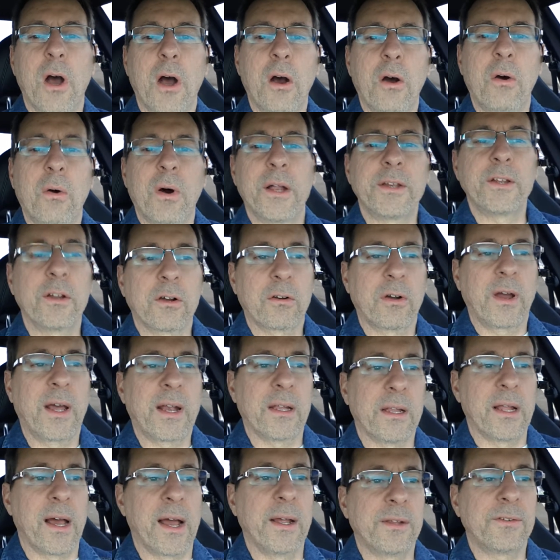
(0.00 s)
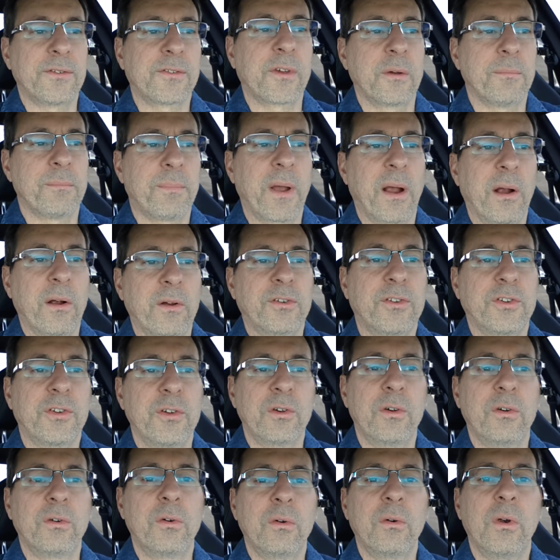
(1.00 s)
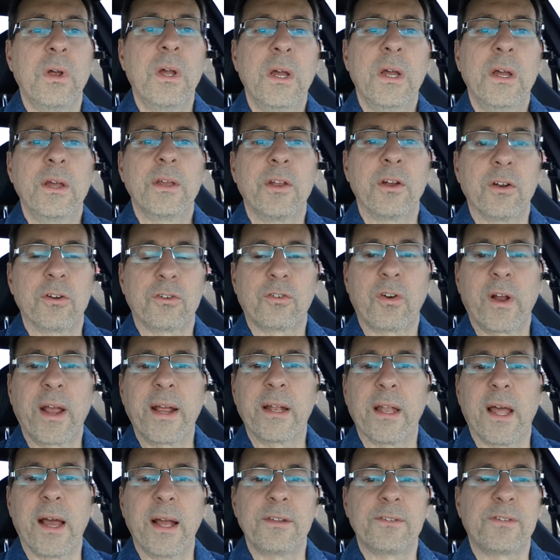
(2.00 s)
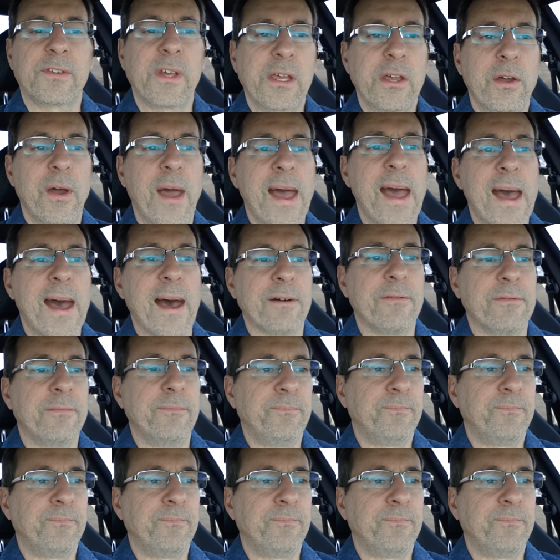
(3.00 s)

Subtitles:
owe on your credit lines compared to your trade lines that you have.